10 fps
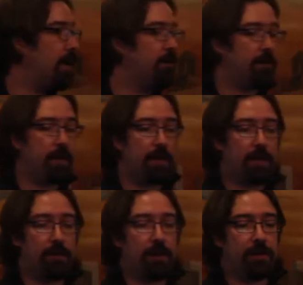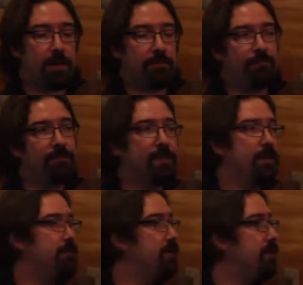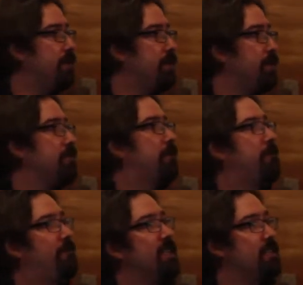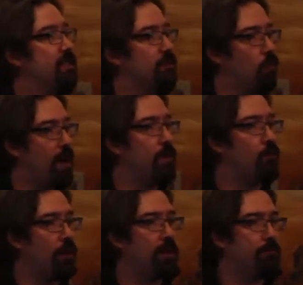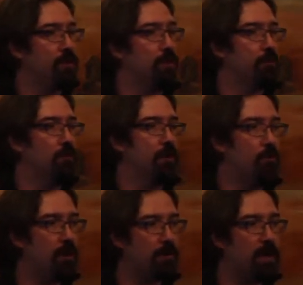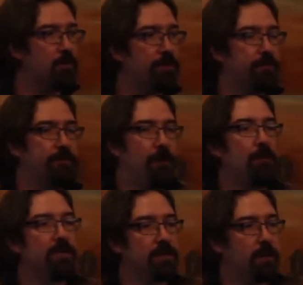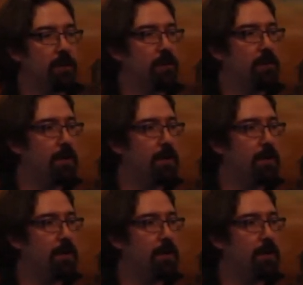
and it, it, it, it just fits the way we wanted to build Ruby. We want to be able to focus on